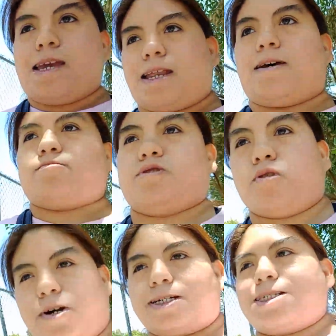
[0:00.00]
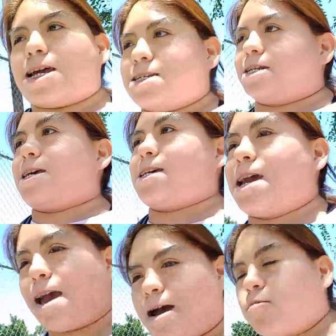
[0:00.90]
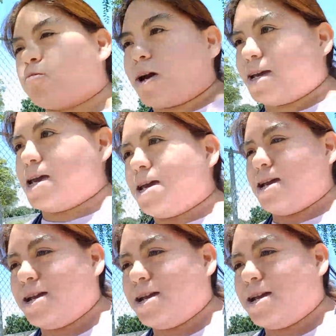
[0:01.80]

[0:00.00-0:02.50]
and I'm so excited. I can't wait.